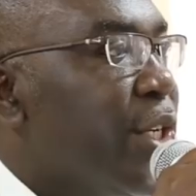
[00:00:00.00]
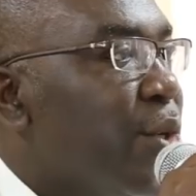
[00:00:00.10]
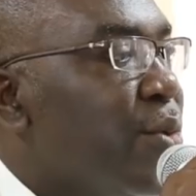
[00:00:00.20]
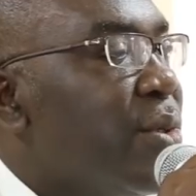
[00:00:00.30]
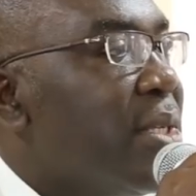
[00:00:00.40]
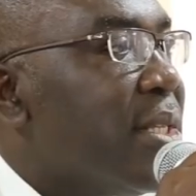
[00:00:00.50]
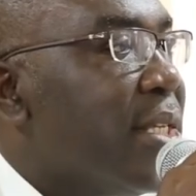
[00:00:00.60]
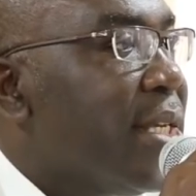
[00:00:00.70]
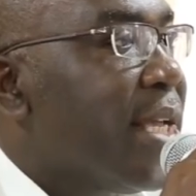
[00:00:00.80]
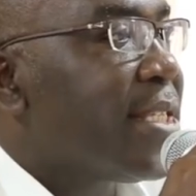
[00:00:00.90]
reduce
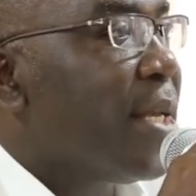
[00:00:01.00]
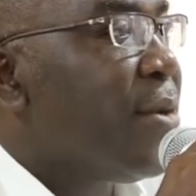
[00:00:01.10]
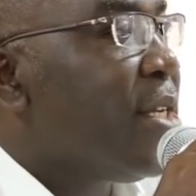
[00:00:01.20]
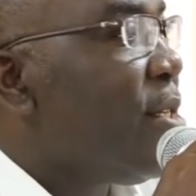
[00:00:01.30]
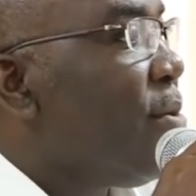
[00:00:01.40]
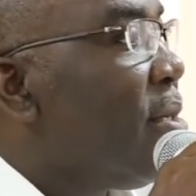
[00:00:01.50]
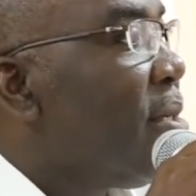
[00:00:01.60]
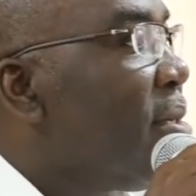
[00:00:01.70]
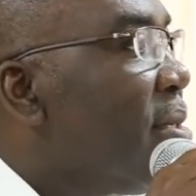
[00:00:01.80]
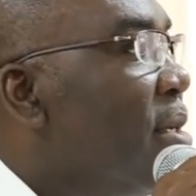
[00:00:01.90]
the
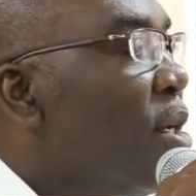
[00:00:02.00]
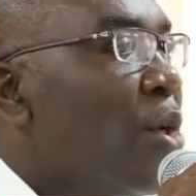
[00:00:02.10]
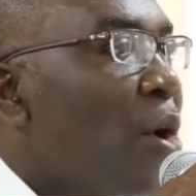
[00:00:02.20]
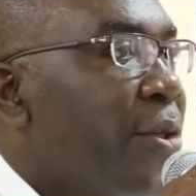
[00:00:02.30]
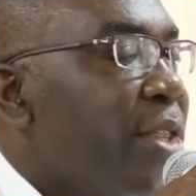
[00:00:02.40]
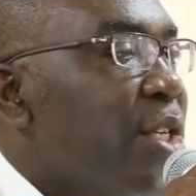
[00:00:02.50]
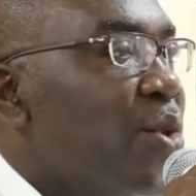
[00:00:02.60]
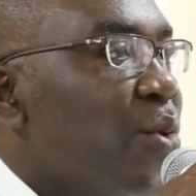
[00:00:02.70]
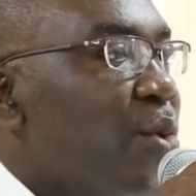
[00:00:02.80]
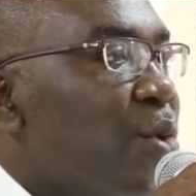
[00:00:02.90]
examination on
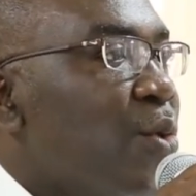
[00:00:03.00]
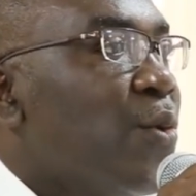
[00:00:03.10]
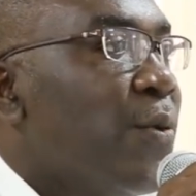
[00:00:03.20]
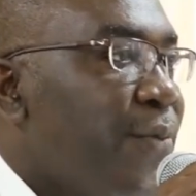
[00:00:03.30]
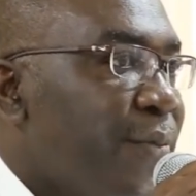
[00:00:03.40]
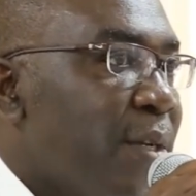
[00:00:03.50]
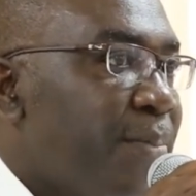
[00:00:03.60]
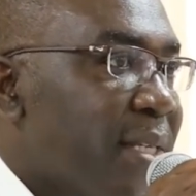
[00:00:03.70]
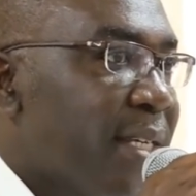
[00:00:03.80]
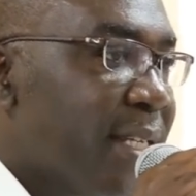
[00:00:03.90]
these goals to
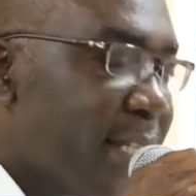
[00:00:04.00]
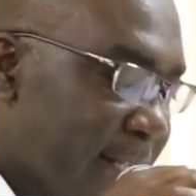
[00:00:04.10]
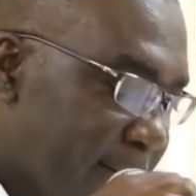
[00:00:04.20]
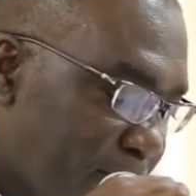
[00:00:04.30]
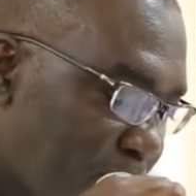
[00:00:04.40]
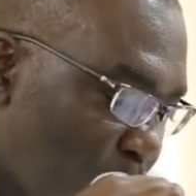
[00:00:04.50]
50%.